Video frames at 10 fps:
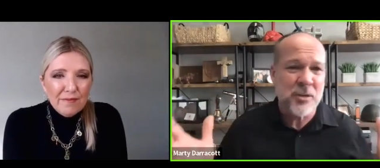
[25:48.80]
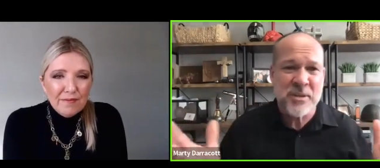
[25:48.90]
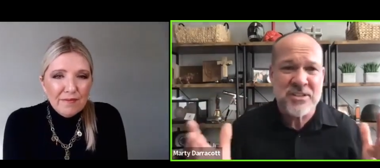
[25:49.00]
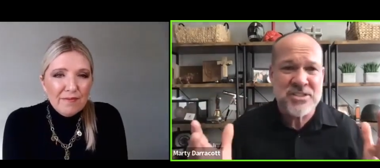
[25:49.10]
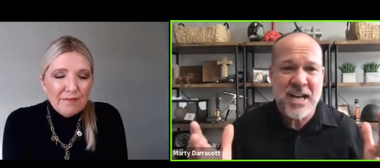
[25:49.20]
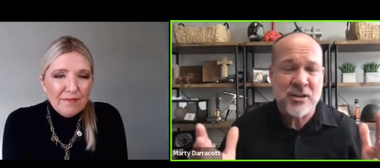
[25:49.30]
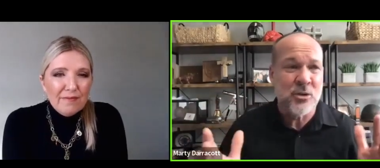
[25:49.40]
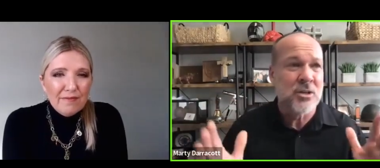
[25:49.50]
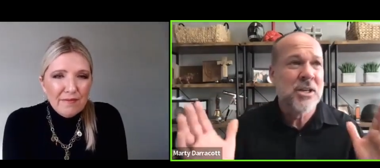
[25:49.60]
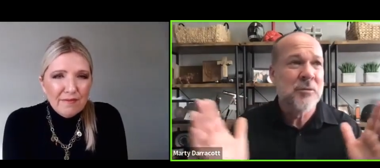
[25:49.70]
Speaker 1: caught up in the
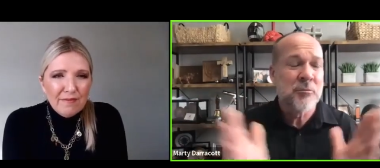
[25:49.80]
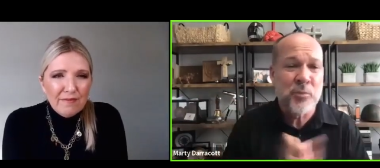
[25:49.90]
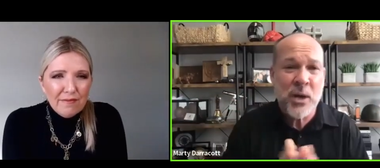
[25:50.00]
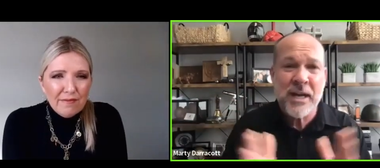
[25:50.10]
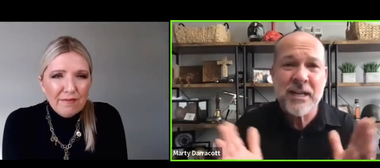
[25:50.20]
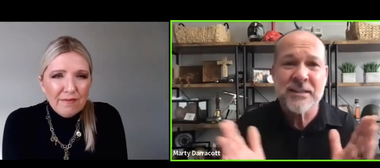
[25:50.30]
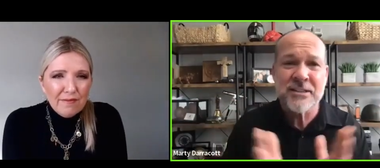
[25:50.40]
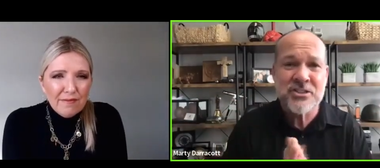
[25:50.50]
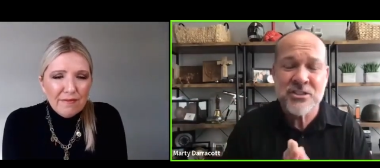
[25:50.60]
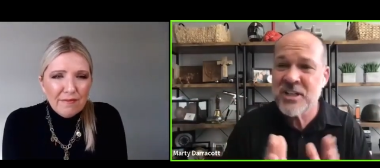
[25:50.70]
cycle. Break
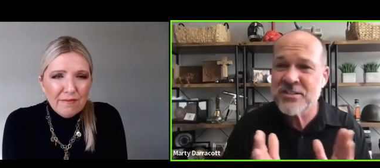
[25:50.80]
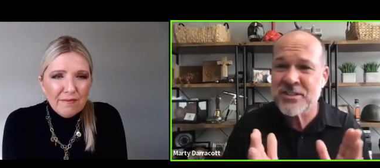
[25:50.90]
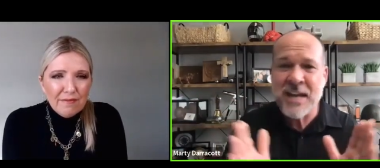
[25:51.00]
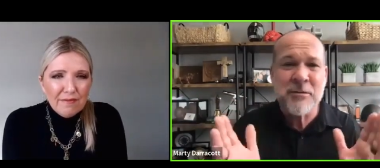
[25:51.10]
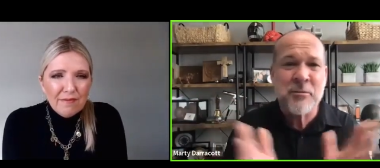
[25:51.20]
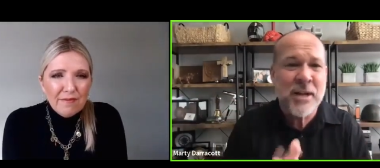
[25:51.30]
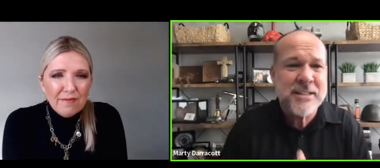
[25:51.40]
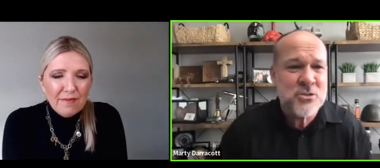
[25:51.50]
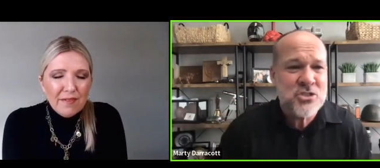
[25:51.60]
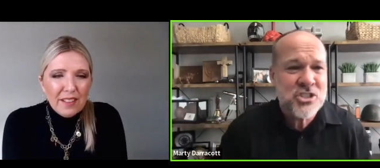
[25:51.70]
that Jesus came to
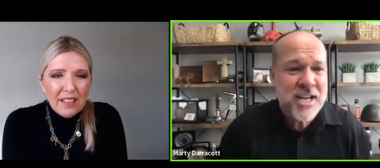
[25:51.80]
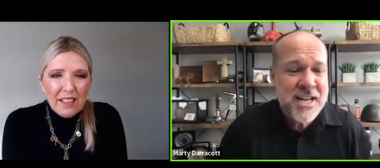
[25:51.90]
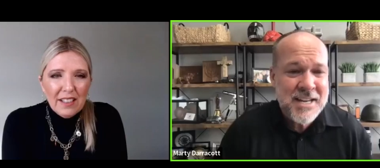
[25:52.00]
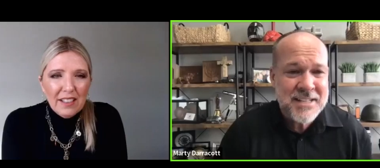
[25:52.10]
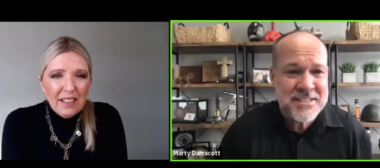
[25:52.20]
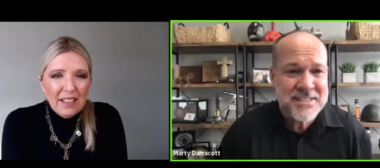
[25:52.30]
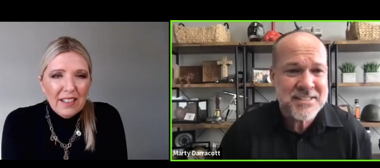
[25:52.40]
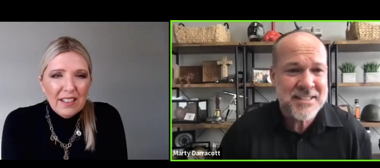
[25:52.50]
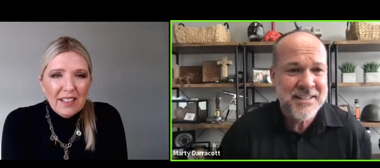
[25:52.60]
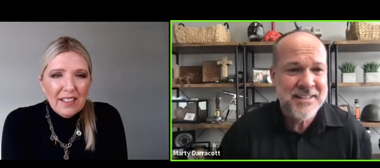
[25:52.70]
break those
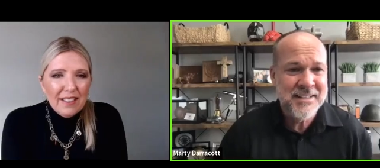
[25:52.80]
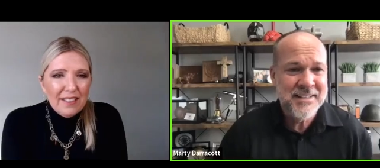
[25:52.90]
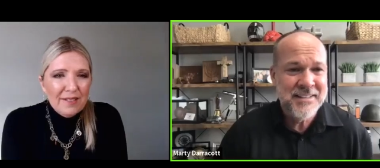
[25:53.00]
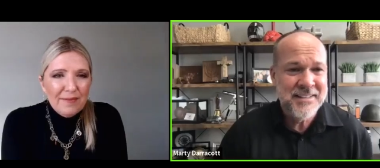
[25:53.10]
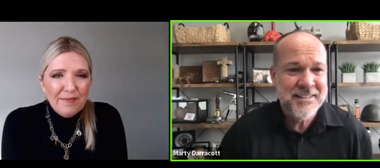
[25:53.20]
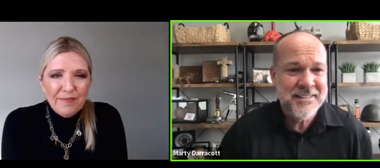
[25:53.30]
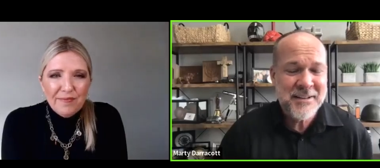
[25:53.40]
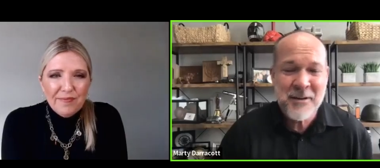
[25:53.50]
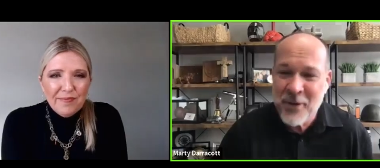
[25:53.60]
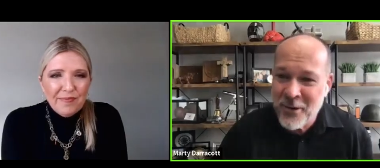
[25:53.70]
chains.
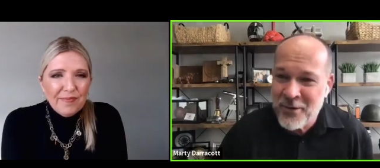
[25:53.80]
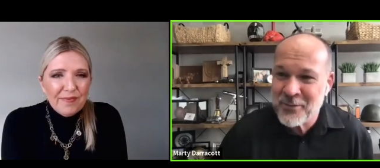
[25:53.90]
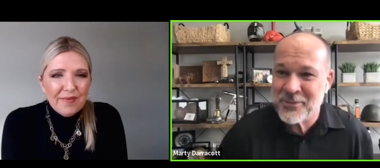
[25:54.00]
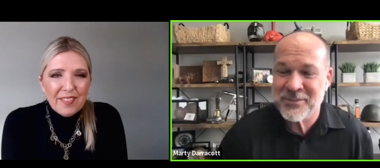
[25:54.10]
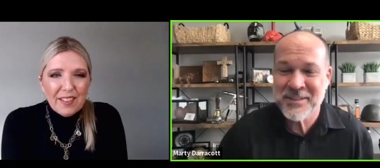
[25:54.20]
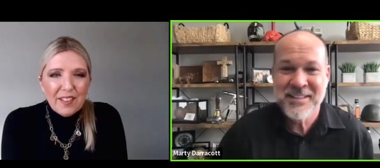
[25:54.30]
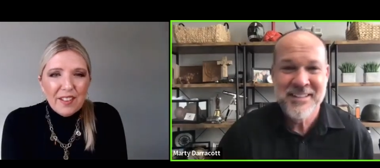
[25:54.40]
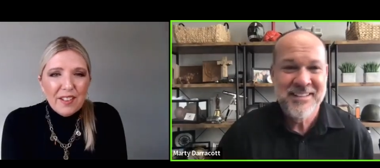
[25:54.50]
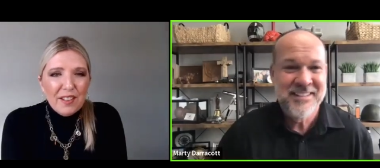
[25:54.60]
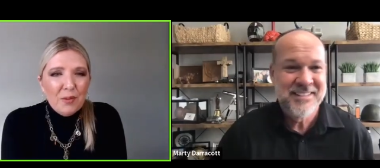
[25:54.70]
Come on.
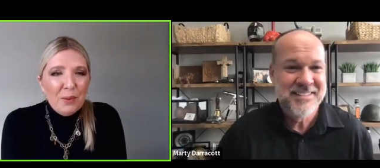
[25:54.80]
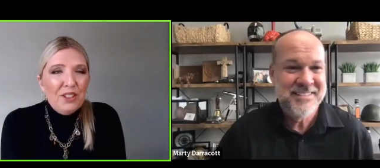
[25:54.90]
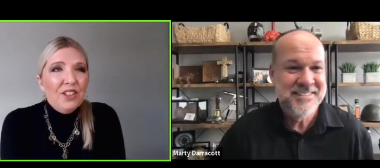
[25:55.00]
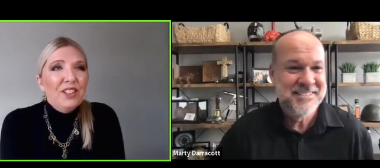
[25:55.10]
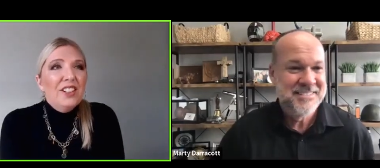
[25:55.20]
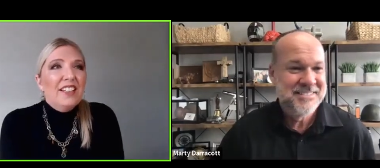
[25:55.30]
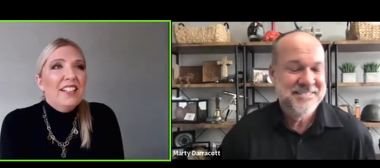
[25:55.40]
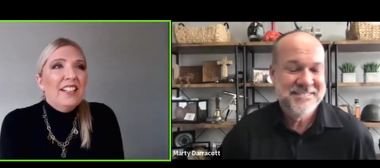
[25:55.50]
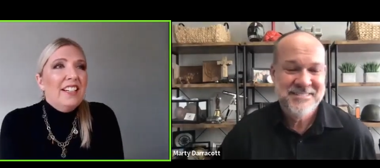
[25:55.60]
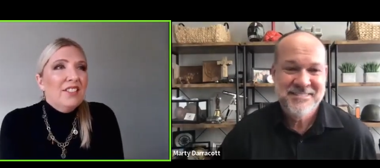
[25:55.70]
Speaker 2: When you're
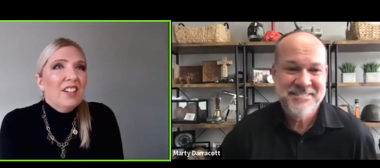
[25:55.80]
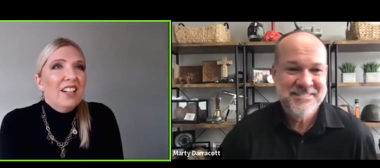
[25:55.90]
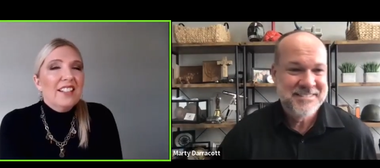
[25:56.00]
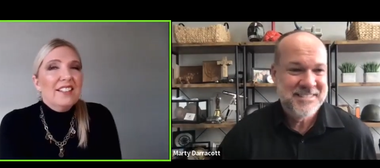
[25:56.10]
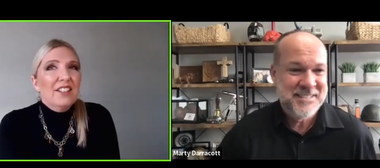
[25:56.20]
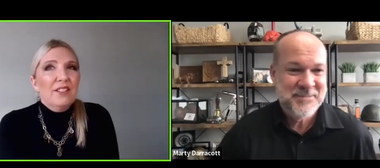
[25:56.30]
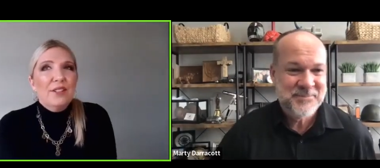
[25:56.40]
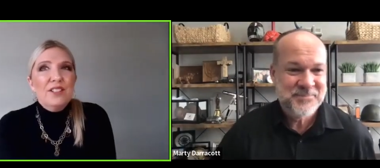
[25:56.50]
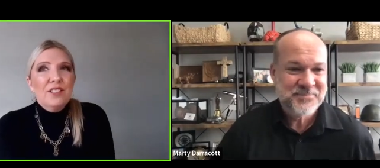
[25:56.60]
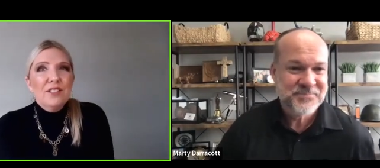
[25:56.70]
eating right though,
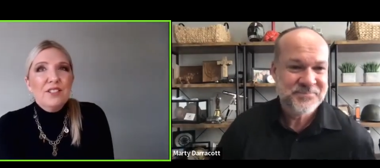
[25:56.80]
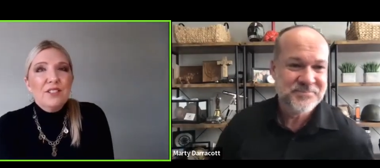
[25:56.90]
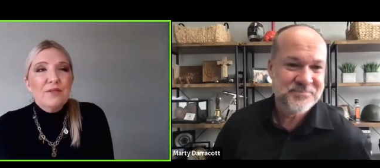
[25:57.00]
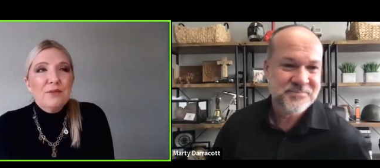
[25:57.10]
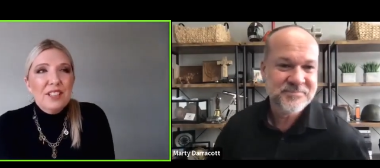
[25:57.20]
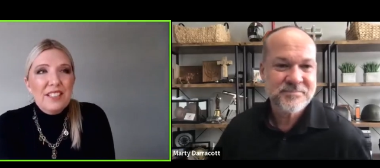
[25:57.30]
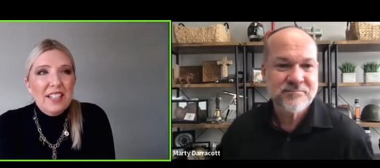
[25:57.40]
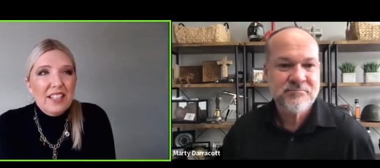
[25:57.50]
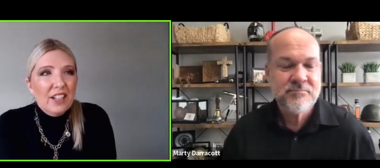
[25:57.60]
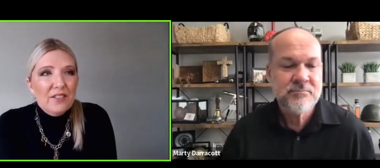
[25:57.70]
and you you're really
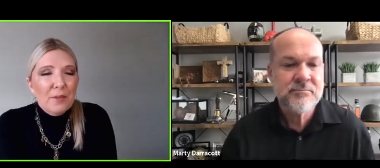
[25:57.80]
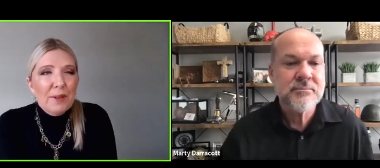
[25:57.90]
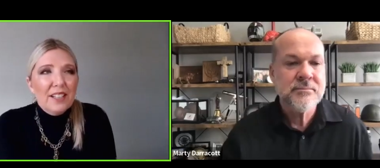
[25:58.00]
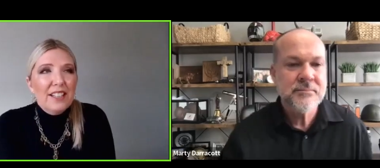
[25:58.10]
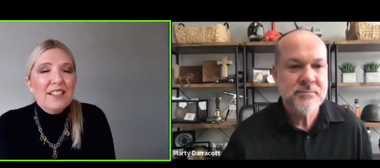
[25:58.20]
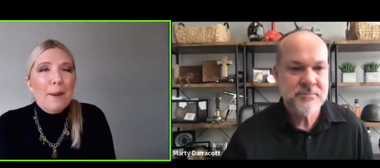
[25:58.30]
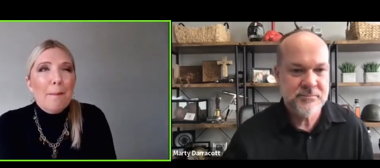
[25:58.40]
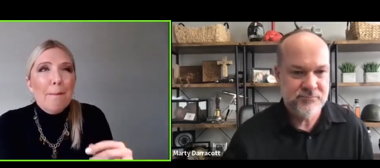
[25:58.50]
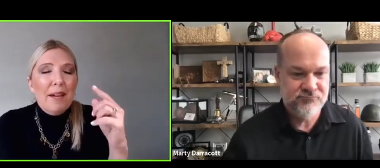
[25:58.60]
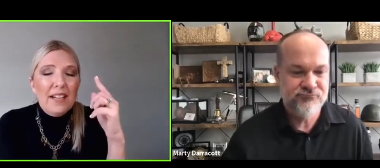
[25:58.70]
taking care of your body, it's
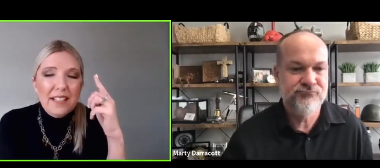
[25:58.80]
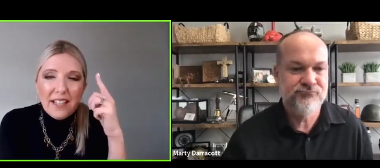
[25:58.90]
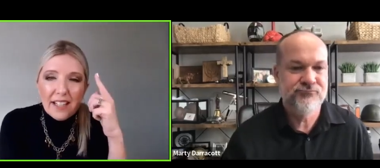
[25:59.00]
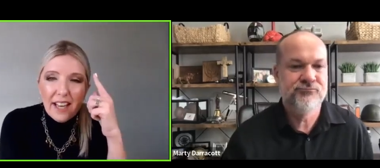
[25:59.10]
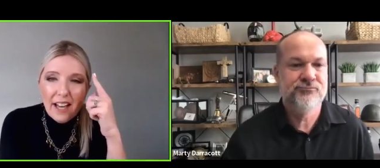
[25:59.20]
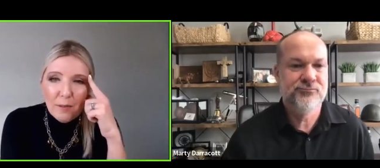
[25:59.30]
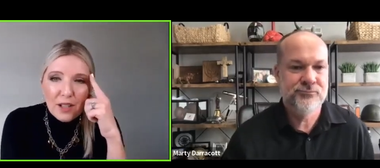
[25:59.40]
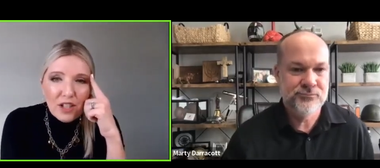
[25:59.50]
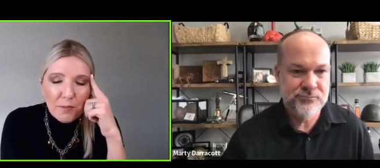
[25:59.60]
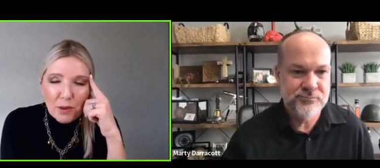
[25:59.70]
amazing how
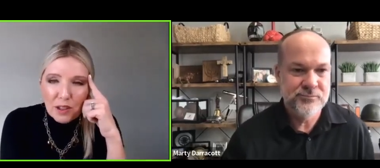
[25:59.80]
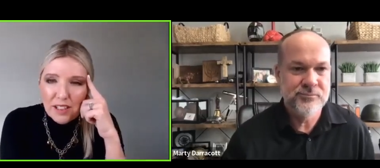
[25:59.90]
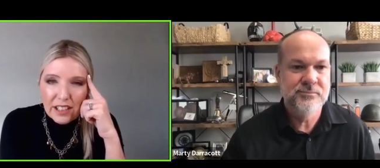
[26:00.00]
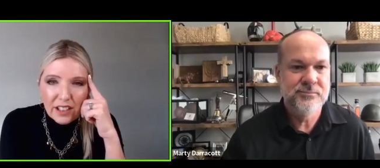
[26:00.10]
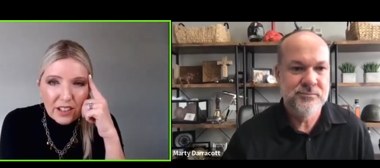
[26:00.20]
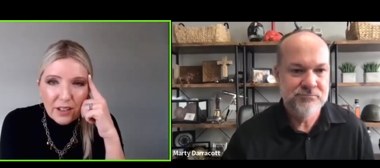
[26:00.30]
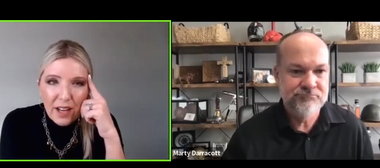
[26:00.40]
much more clarity you